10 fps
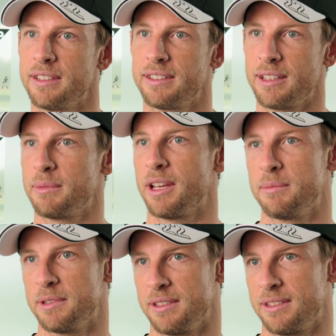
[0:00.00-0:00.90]

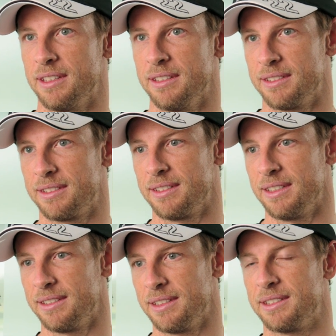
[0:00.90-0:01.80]
sometimes is
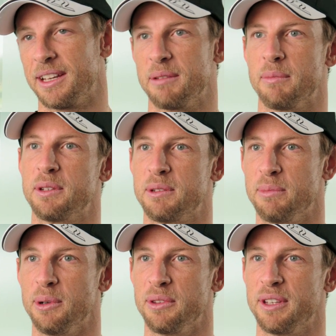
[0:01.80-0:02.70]
the second most
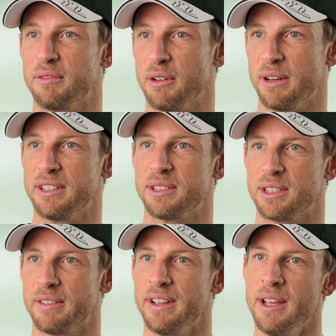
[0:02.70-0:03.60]
important thing for a racing
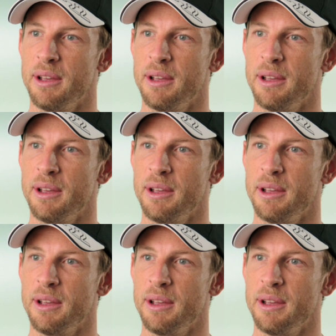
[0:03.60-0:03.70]
driver.